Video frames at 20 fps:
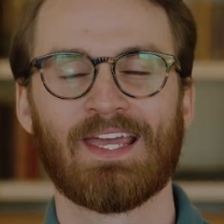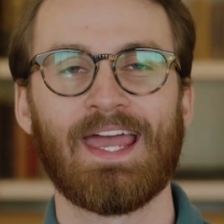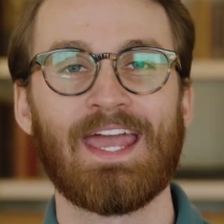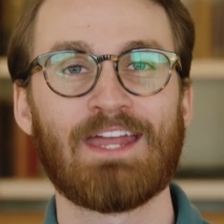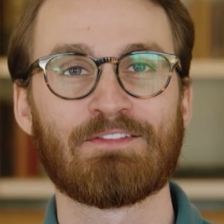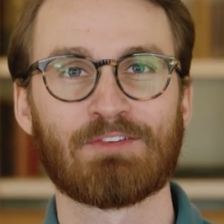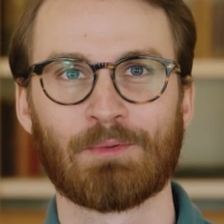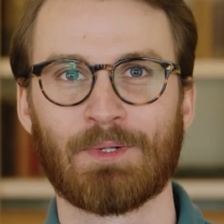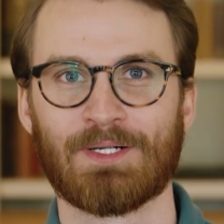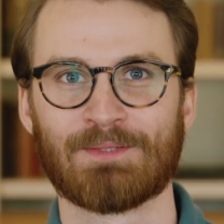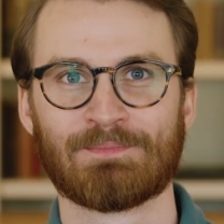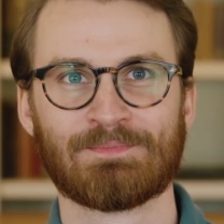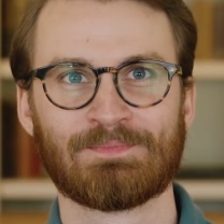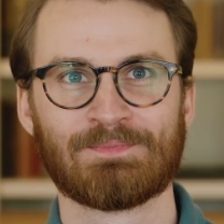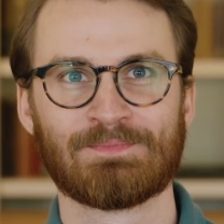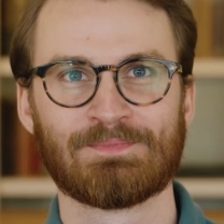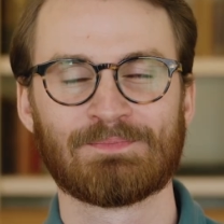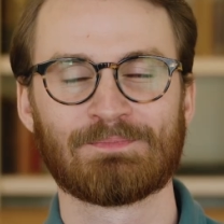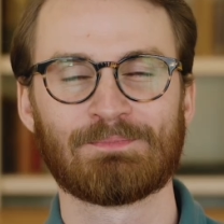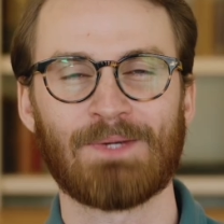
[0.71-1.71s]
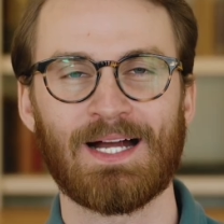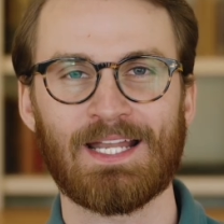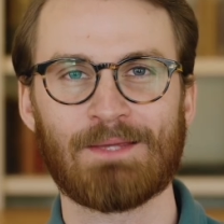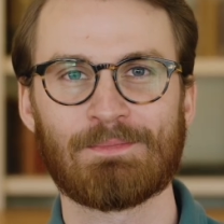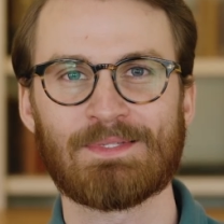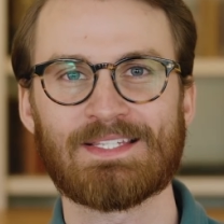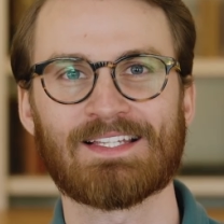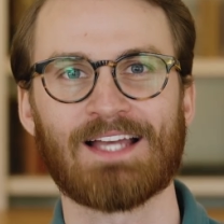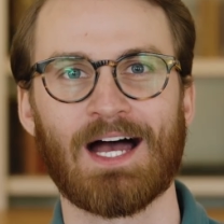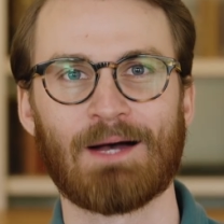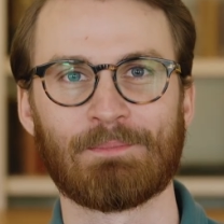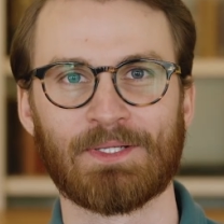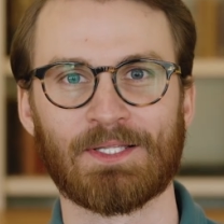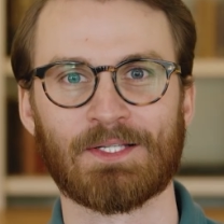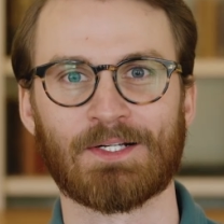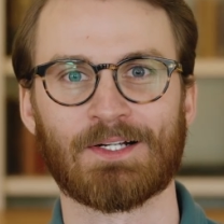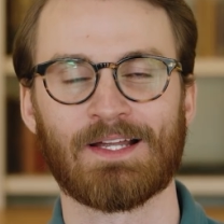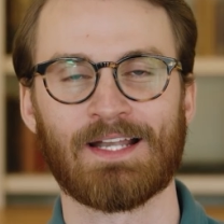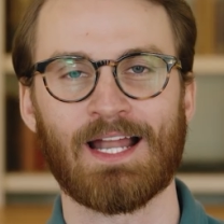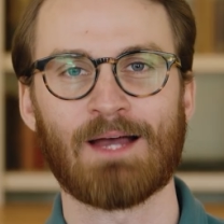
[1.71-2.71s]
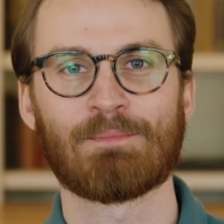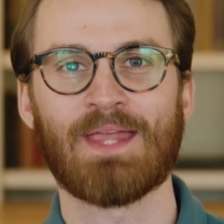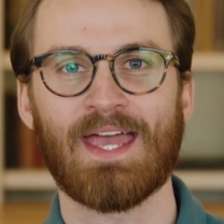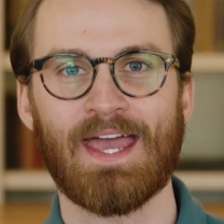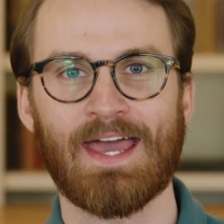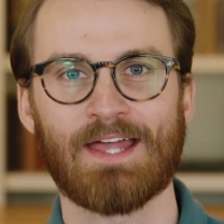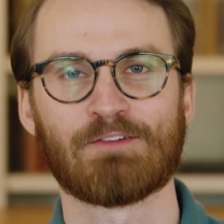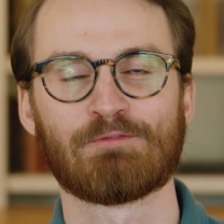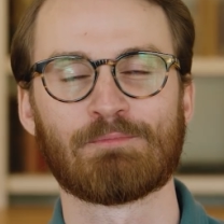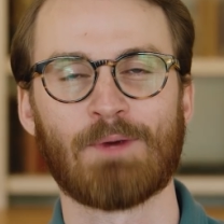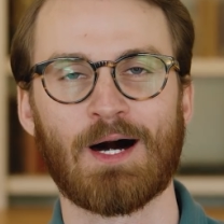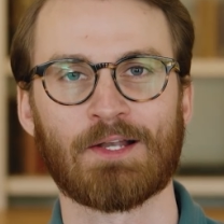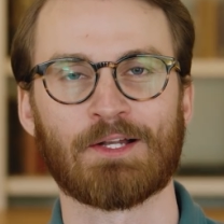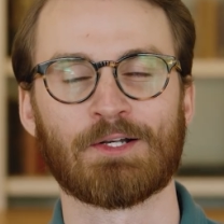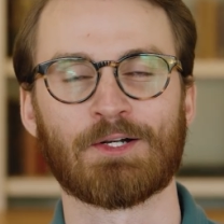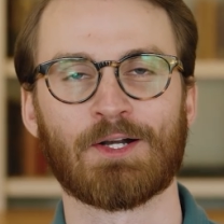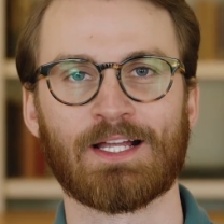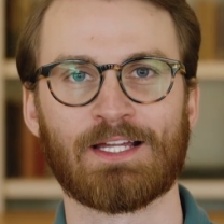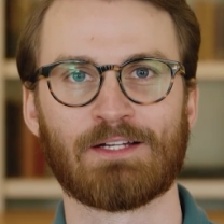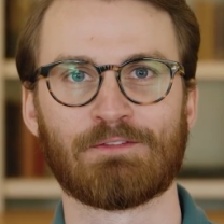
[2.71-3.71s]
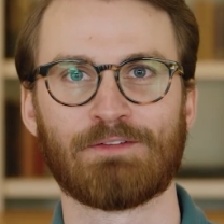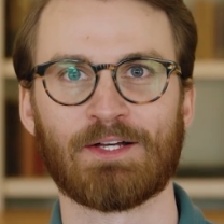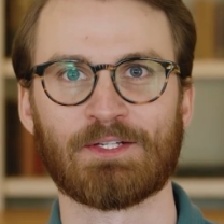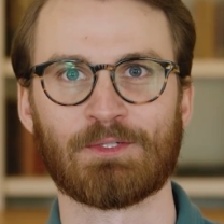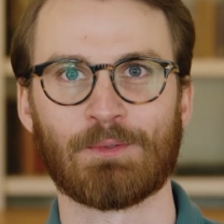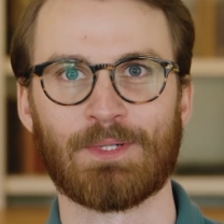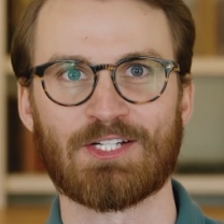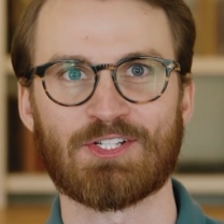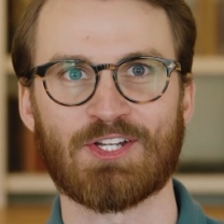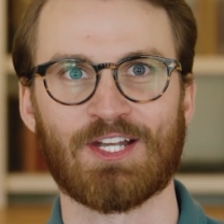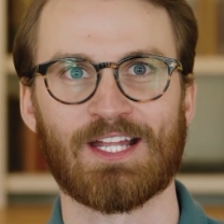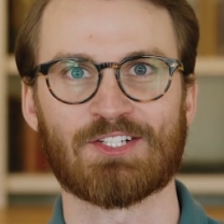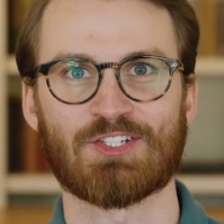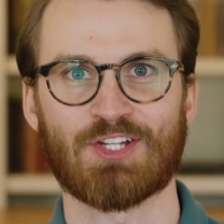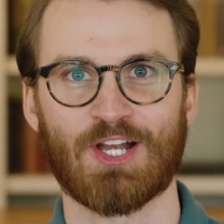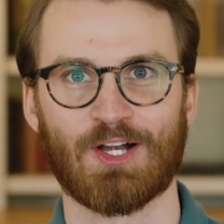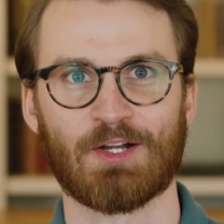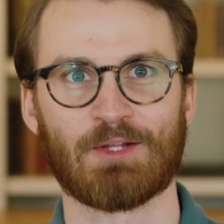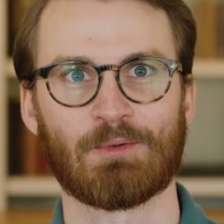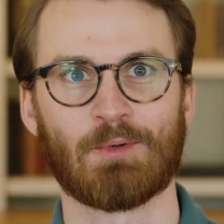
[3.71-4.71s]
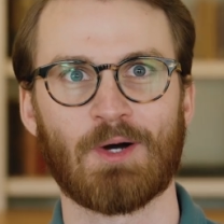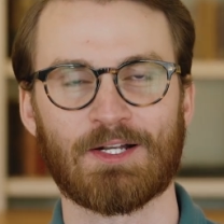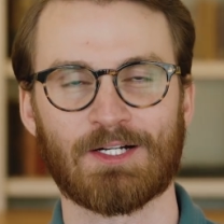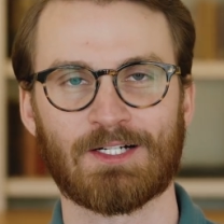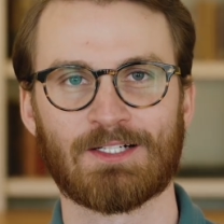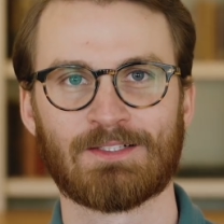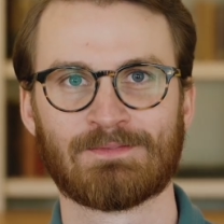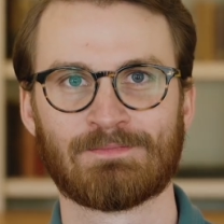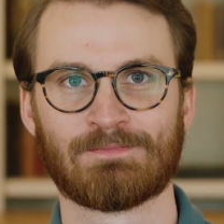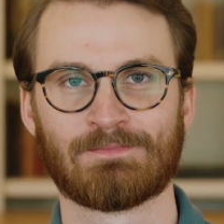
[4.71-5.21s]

Hey everyone, my name is Scott Miller, and I'm the head of monitoring and evaluation at Charity Water.